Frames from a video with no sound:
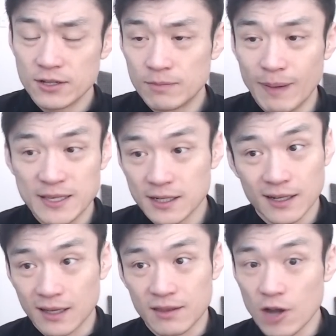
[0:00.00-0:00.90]
basically
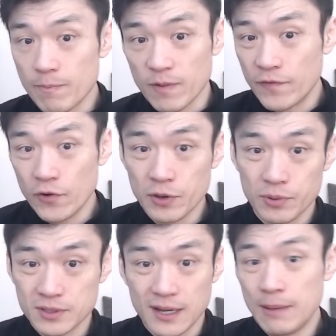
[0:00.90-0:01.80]
like the night before he was
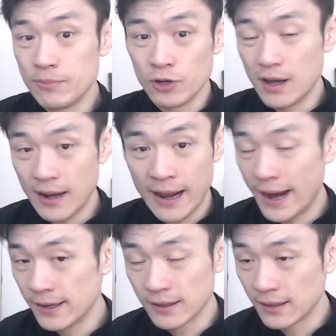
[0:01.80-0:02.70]
like, I'm not
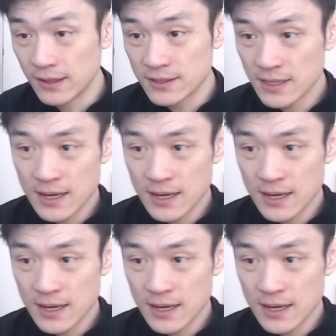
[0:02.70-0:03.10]
handling this,